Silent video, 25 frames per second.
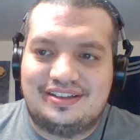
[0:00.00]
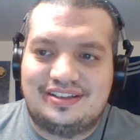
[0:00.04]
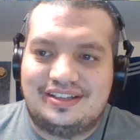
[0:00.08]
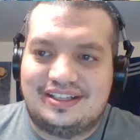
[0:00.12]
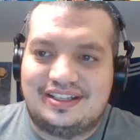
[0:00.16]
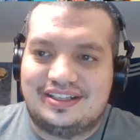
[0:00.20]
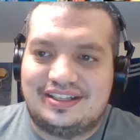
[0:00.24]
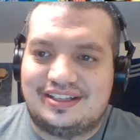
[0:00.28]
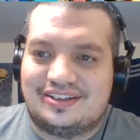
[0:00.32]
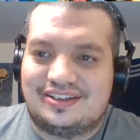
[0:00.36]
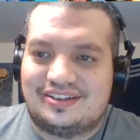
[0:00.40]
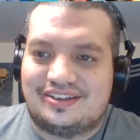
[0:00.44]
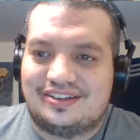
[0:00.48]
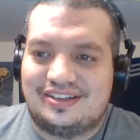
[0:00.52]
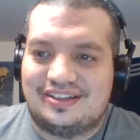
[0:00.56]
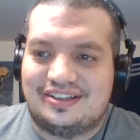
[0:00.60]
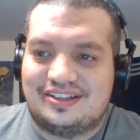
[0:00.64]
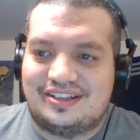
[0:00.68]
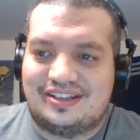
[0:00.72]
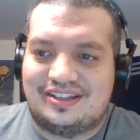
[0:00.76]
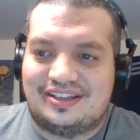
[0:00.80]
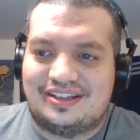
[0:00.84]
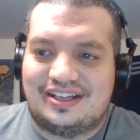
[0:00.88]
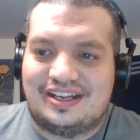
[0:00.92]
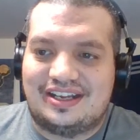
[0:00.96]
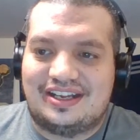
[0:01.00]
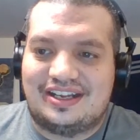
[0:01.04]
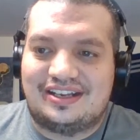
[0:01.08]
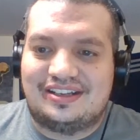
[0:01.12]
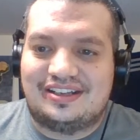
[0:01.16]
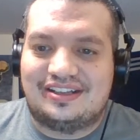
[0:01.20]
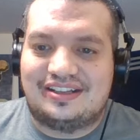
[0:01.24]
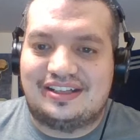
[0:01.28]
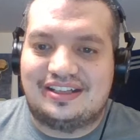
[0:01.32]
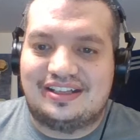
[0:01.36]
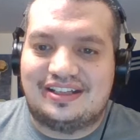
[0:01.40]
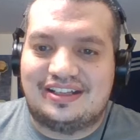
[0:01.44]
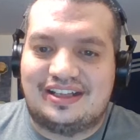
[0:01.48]
in the
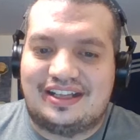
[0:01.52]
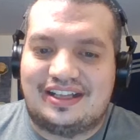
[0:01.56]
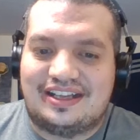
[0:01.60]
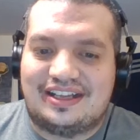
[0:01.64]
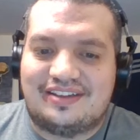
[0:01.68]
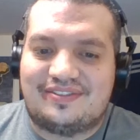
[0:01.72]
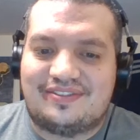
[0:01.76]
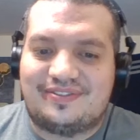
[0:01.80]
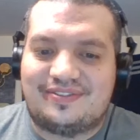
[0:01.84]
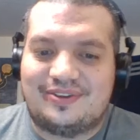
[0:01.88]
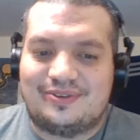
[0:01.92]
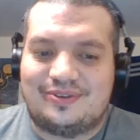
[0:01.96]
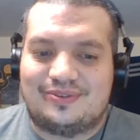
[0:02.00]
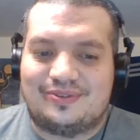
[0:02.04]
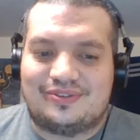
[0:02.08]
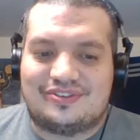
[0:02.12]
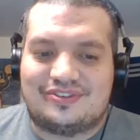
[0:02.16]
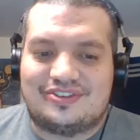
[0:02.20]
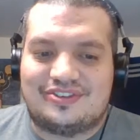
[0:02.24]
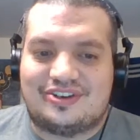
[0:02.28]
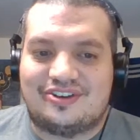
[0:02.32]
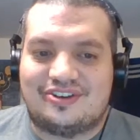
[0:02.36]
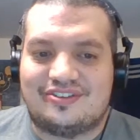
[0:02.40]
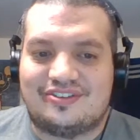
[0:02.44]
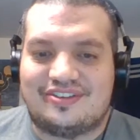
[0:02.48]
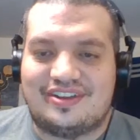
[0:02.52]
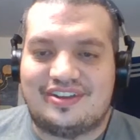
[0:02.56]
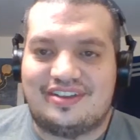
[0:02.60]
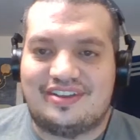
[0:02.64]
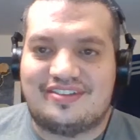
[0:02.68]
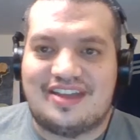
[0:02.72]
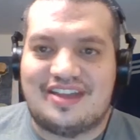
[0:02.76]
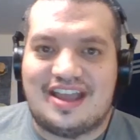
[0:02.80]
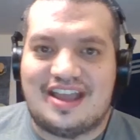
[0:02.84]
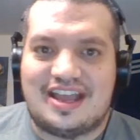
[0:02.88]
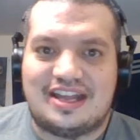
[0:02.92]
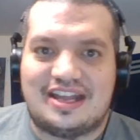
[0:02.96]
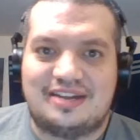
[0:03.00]
last few starts he's
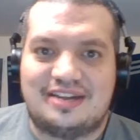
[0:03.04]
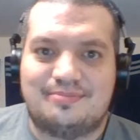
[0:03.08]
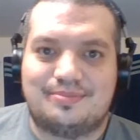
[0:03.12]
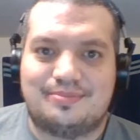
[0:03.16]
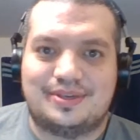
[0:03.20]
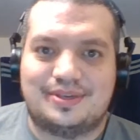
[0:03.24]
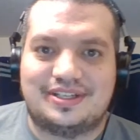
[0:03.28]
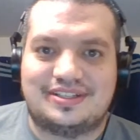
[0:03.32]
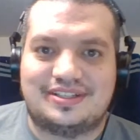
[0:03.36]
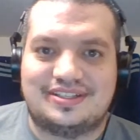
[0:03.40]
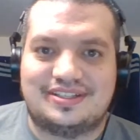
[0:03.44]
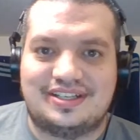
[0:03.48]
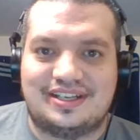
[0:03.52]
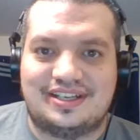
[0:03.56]
had, but